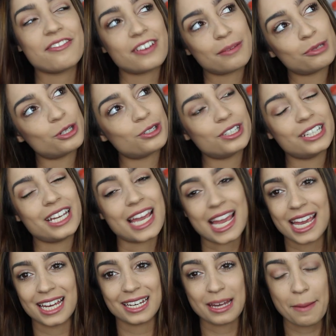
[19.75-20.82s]
February
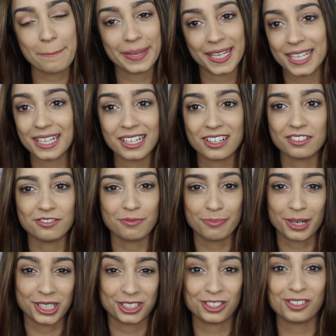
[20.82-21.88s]
and beginning of
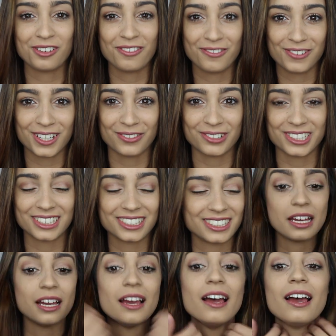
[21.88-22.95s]
March favorites.